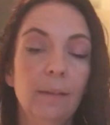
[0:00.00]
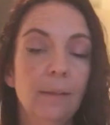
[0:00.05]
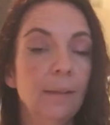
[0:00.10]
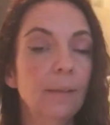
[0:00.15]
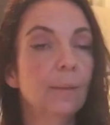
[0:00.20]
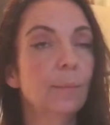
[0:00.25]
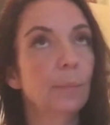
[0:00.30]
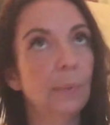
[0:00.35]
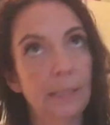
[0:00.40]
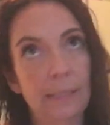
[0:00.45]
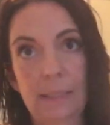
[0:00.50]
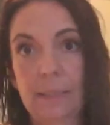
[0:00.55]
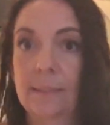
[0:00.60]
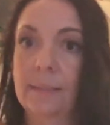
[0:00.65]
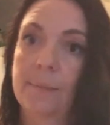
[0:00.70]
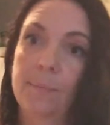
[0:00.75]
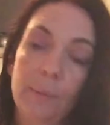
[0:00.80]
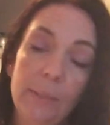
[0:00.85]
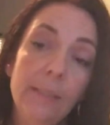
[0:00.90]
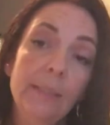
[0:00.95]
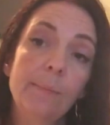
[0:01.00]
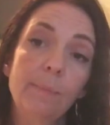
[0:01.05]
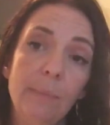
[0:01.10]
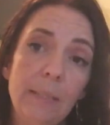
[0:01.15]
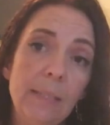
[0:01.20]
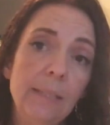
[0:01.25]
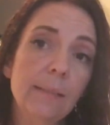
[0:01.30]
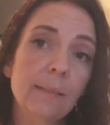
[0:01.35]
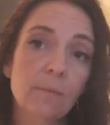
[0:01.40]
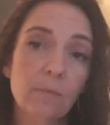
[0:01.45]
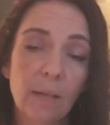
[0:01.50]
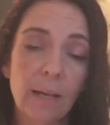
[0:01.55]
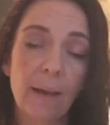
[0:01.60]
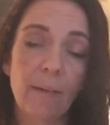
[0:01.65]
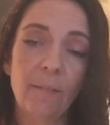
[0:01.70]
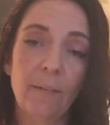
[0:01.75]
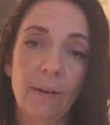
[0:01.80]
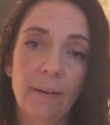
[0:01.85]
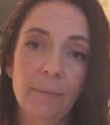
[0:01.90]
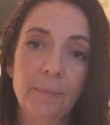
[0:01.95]
please
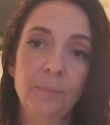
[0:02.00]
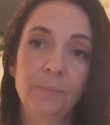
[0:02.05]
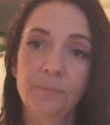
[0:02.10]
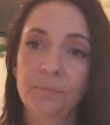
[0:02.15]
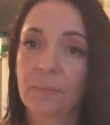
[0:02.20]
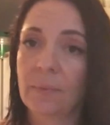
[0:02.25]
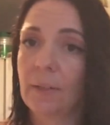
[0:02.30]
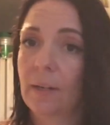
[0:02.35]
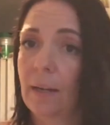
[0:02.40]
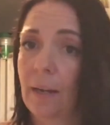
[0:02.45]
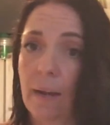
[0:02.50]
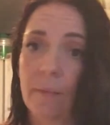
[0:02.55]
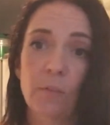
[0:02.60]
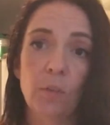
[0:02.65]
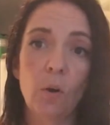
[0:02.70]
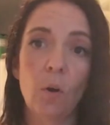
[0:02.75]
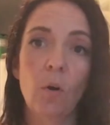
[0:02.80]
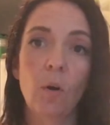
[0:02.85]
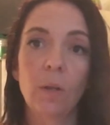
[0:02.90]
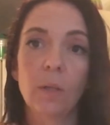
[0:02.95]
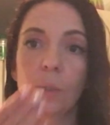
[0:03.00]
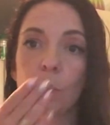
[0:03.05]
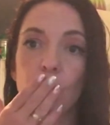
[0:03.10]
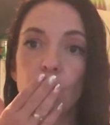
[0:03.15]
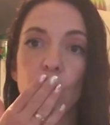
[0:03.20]
recover. Love you all.